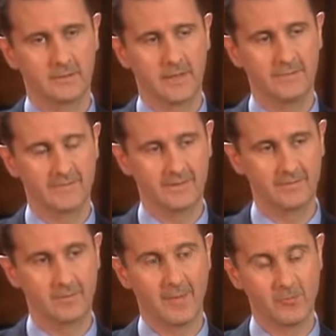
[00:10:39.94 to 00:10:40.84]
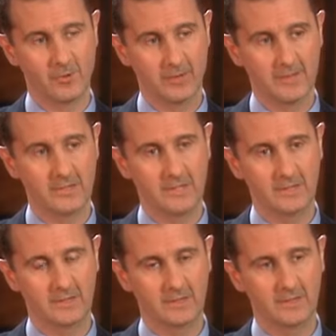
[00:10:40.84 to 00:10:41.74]
I said the
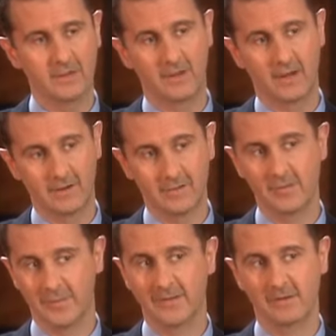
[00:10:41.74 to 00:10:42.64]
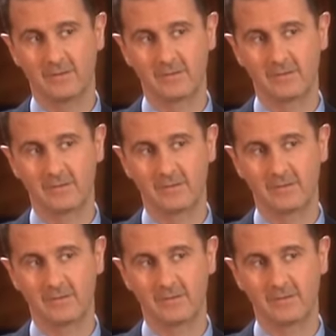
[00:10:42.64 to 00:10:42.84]
majority are in the middle.